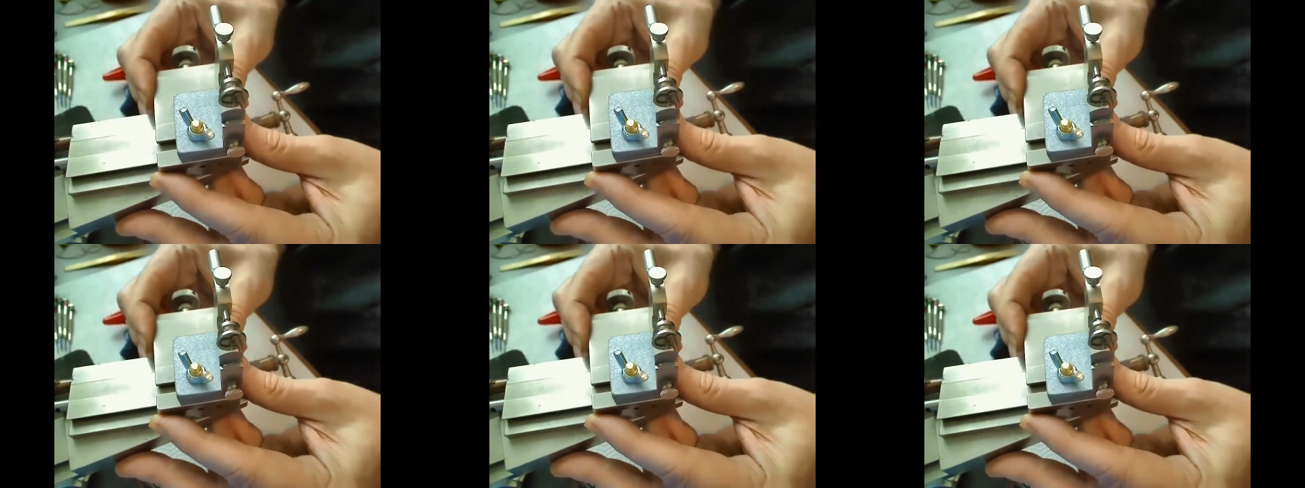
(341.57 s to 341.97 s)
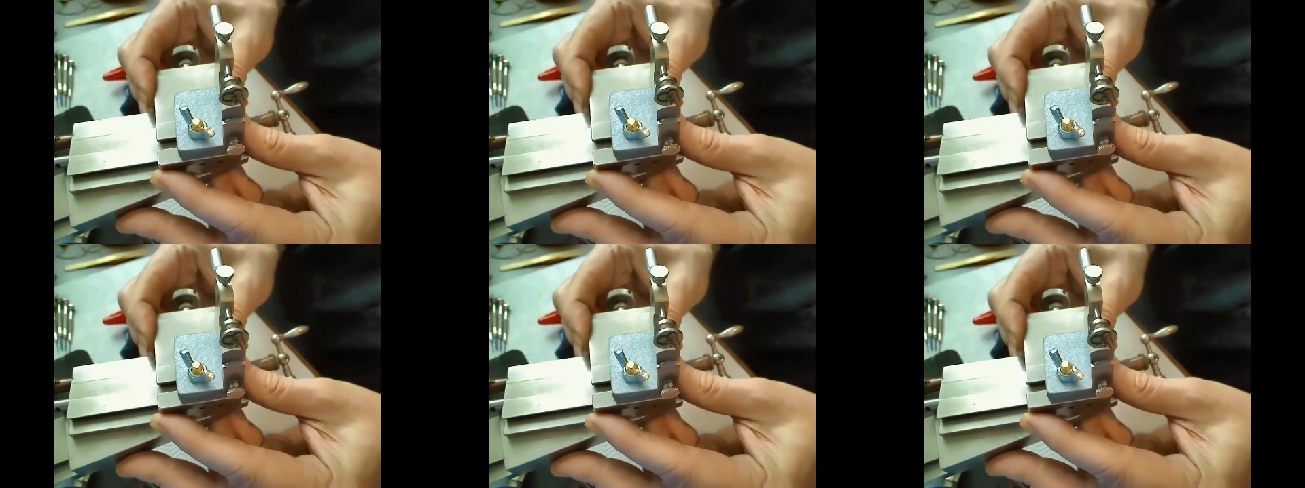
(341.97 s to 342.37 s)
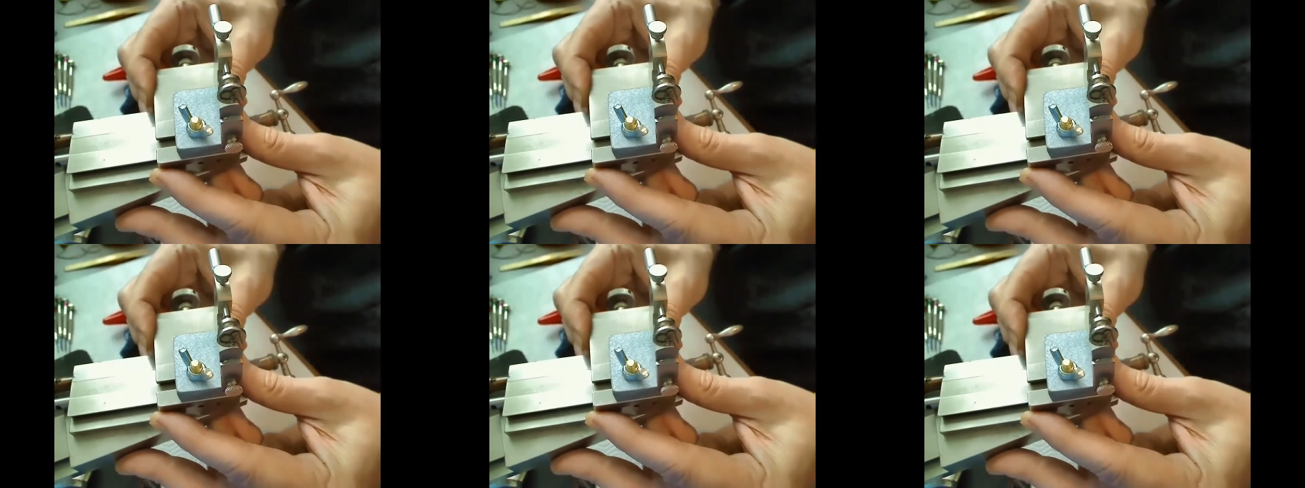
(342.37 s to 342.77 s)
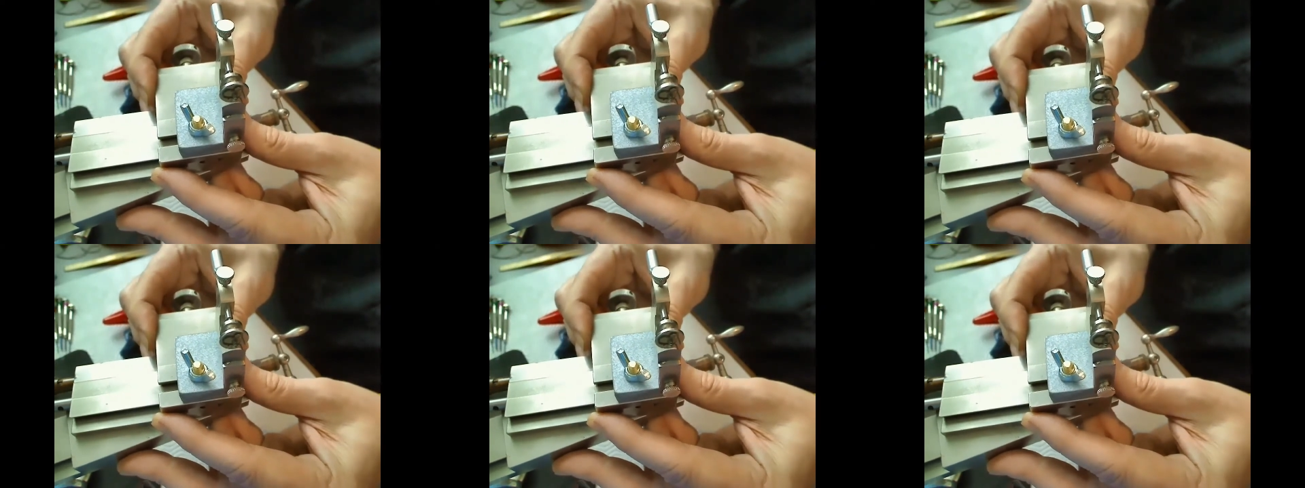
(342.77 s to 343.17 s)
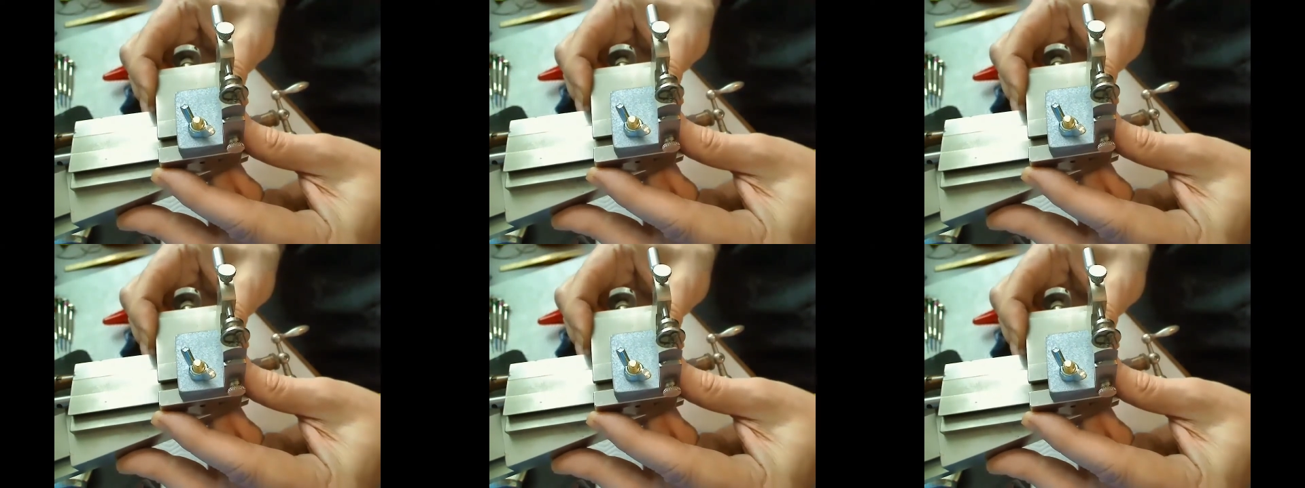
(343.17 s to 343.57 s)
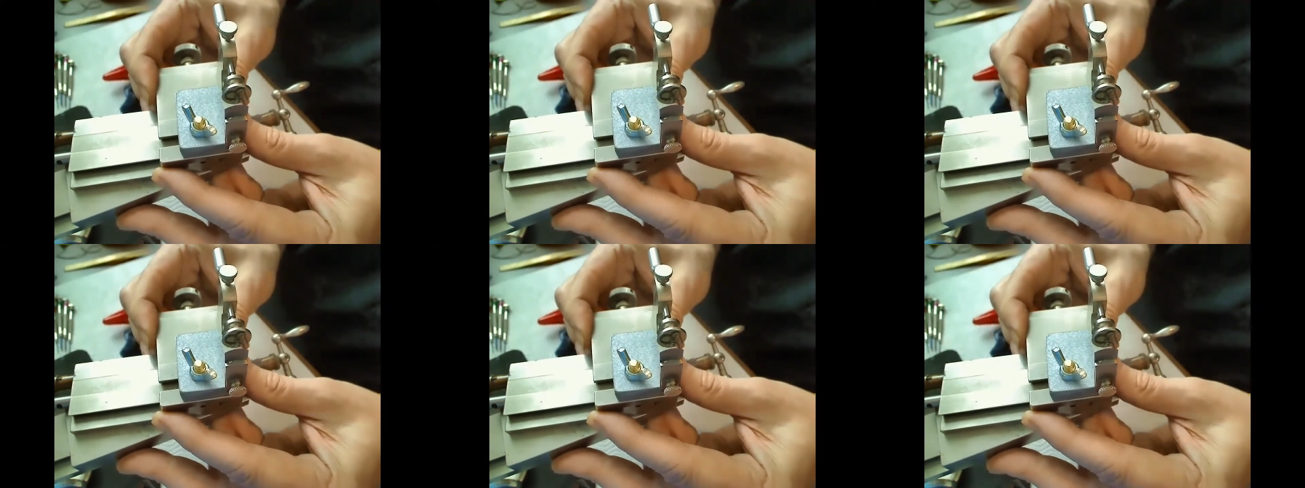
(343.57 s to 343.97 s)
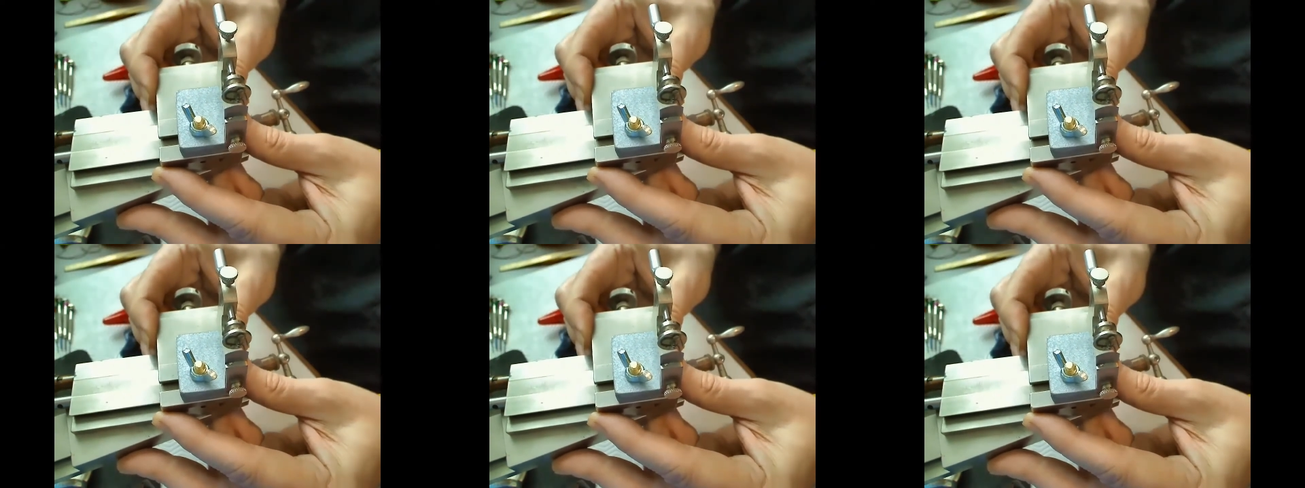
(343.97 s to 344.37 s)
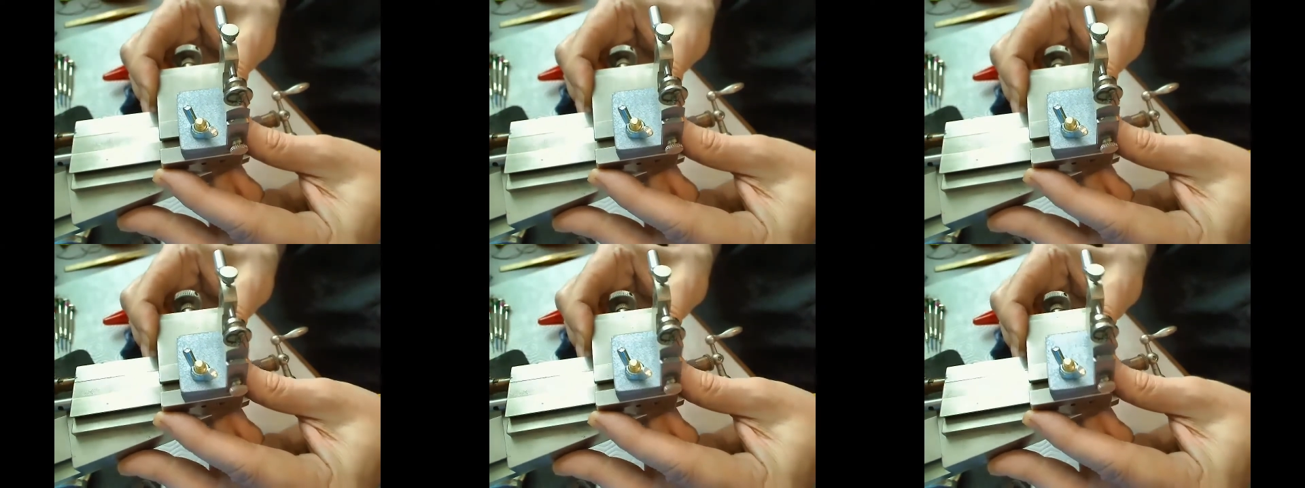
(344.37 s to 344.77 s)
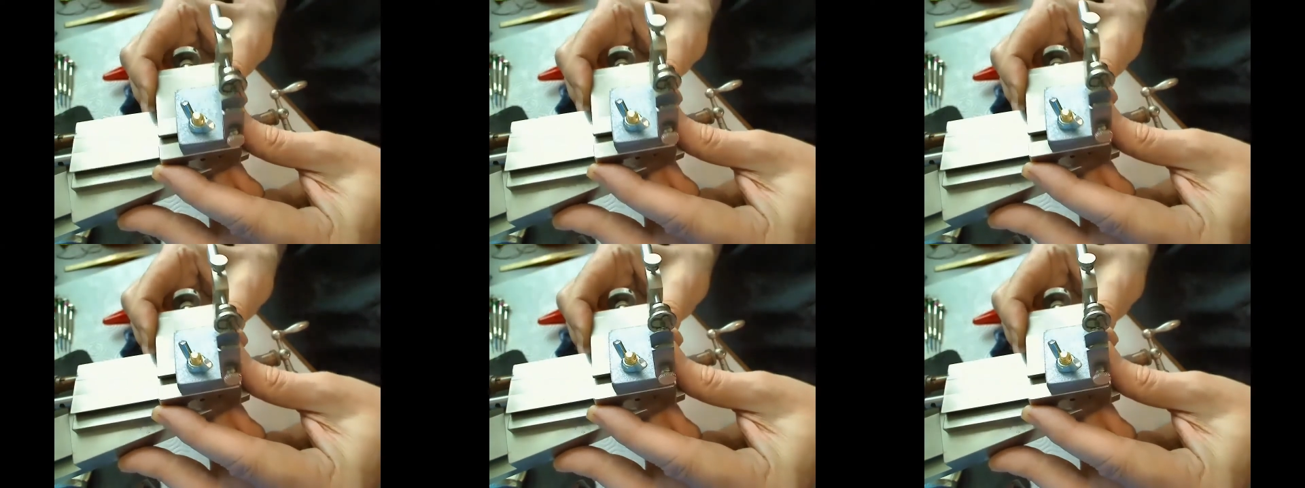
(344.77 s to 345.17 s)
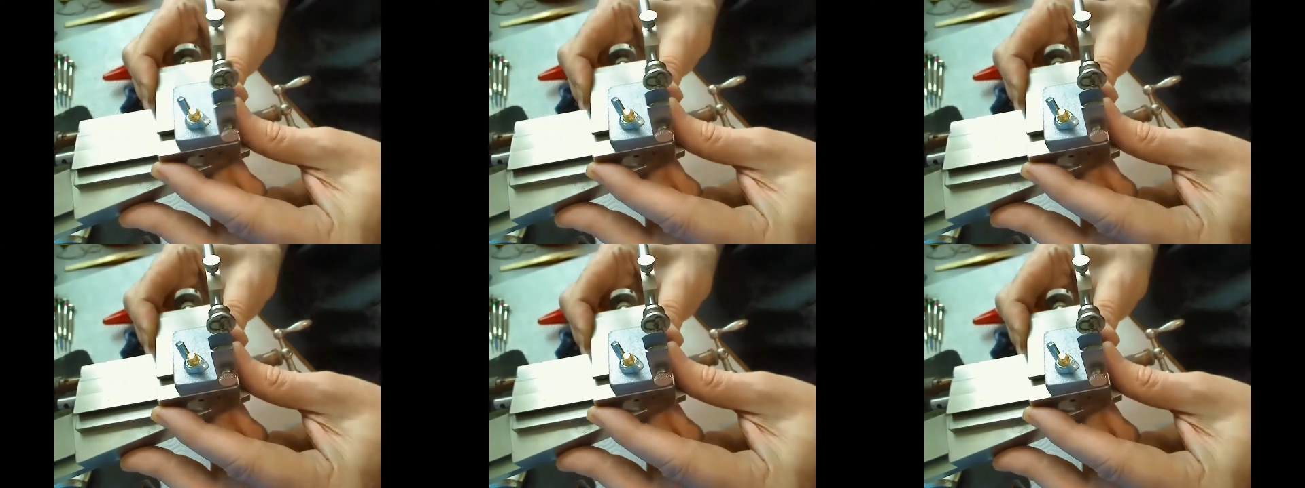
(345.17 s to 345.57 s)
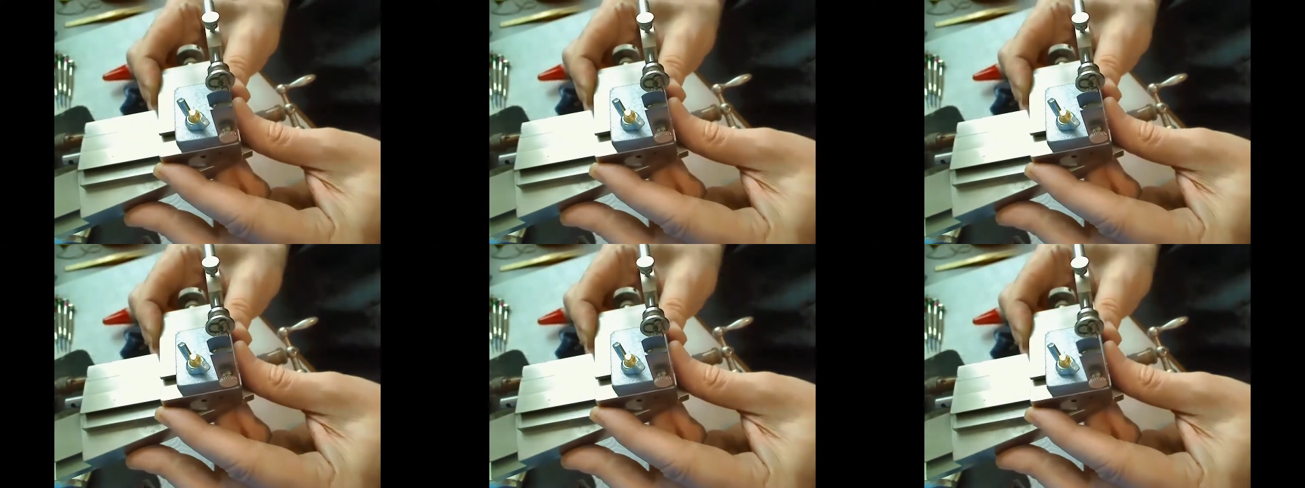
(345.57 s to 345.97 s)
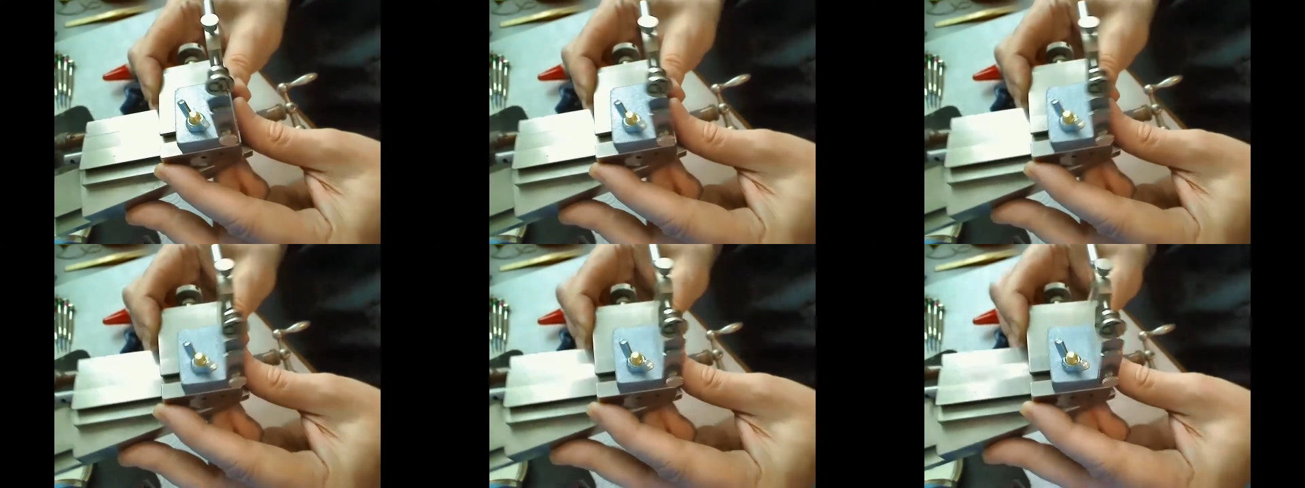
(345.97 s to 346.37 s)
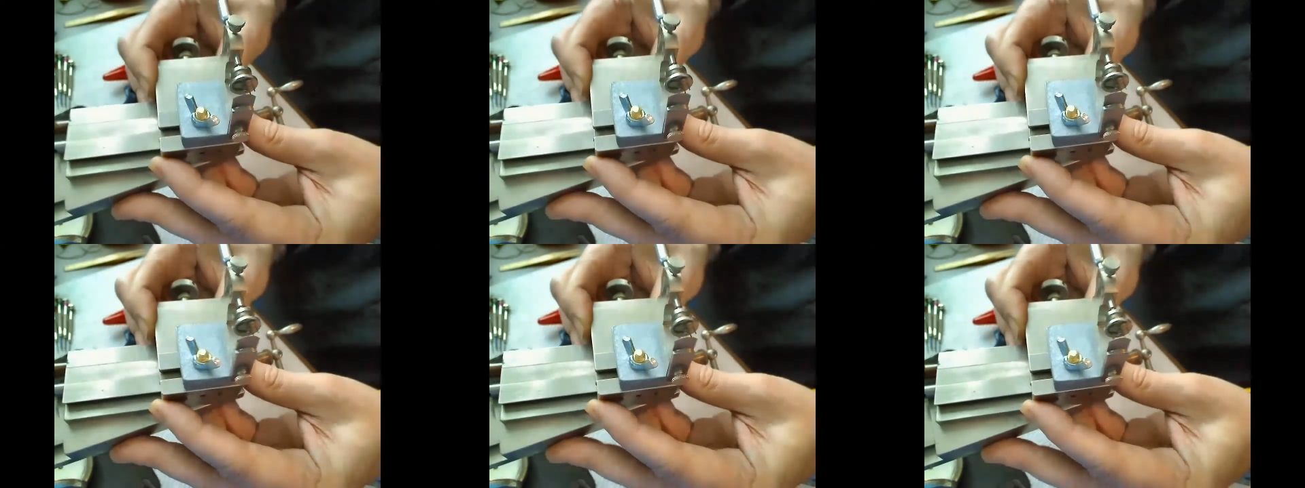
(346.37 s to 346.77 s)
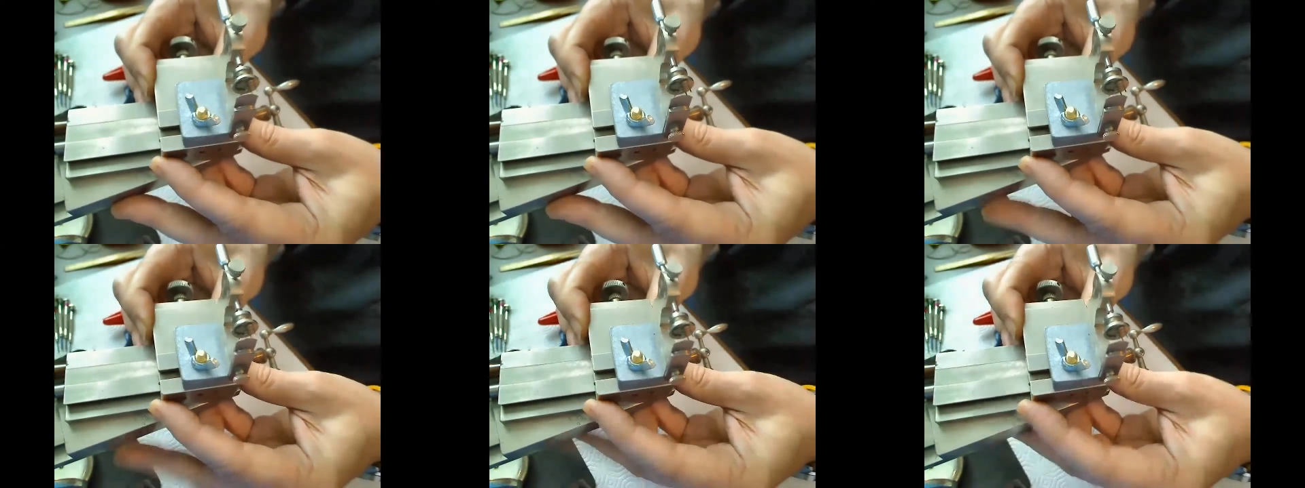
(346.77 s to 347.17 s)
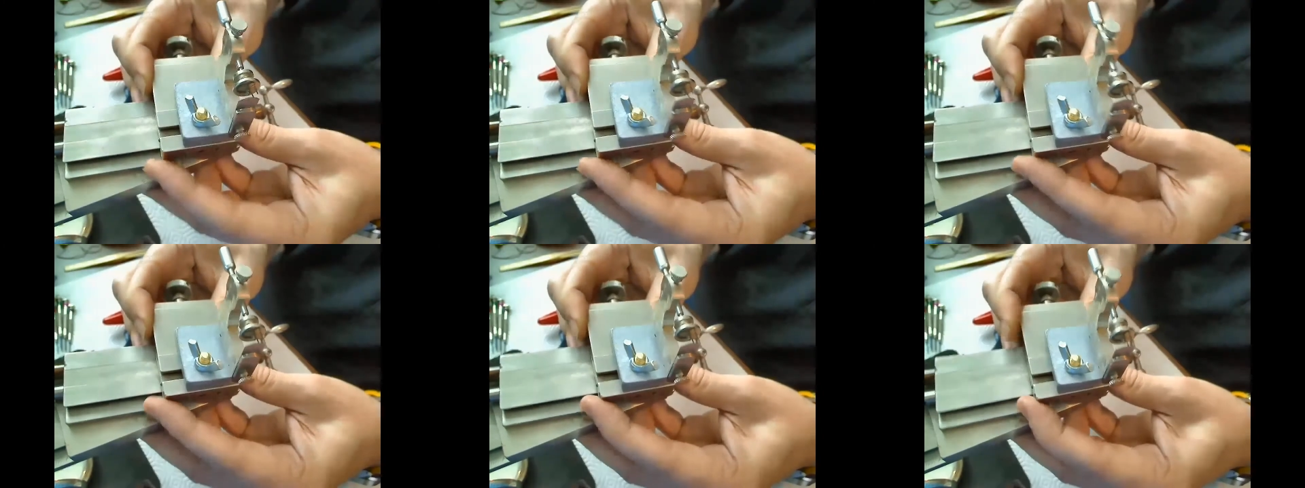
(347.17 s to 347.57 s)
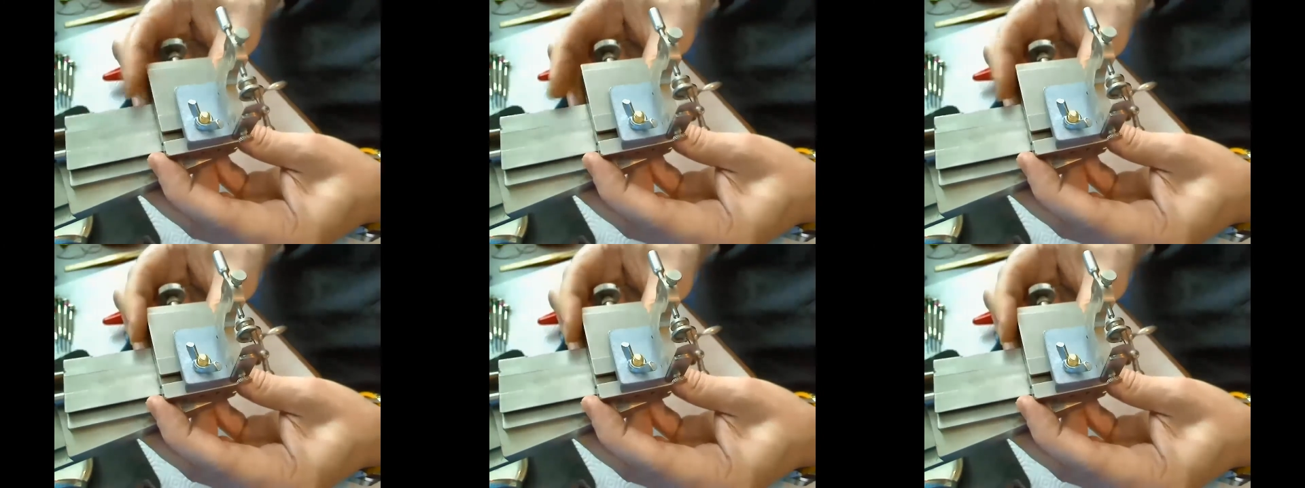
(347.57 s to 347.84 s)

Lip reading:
(no speaker visible)